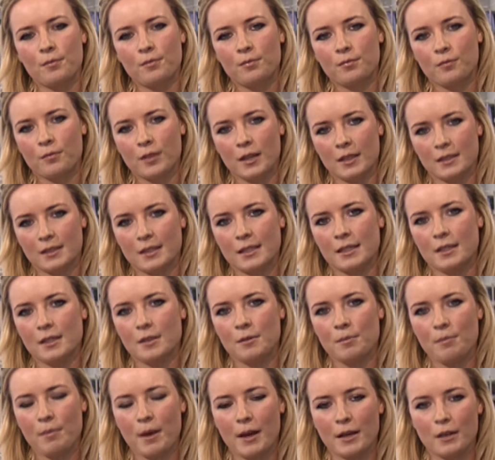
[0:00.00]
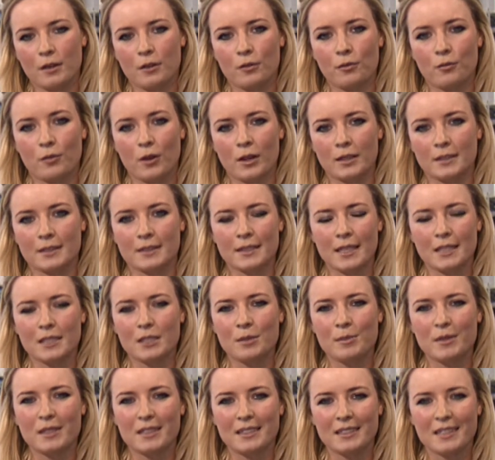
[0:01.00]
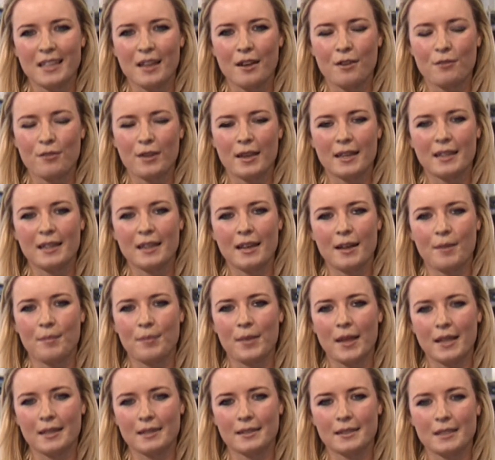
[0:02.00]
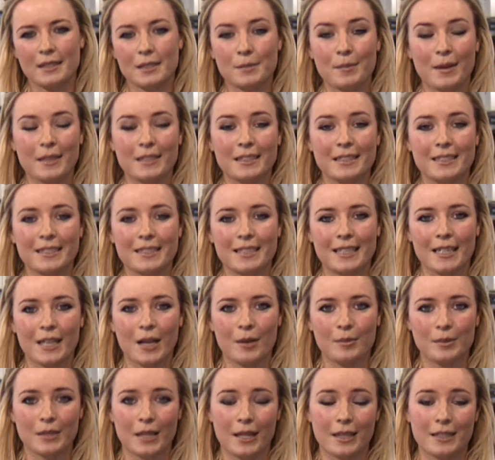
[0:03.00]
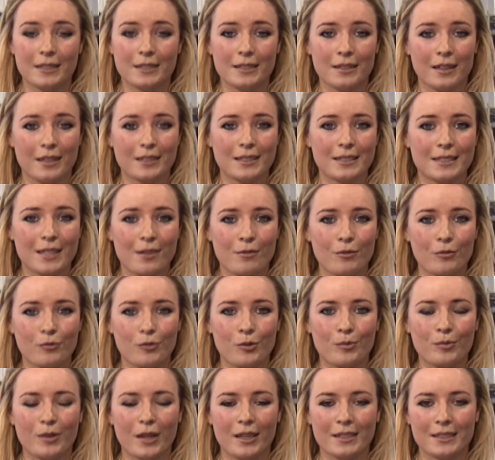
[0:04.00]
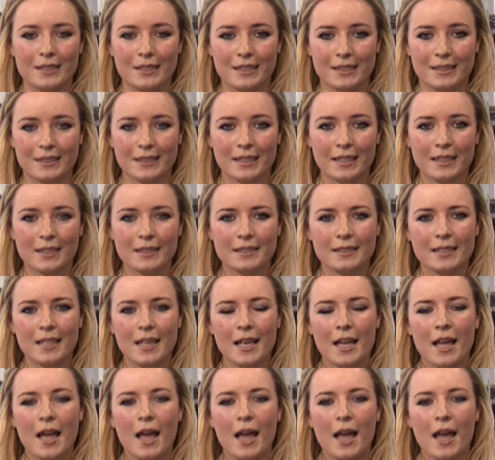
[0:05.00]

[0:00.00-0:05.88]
firstly the Bank of France sentiment survey, and that's expected to tick up slightly to 97 from 96.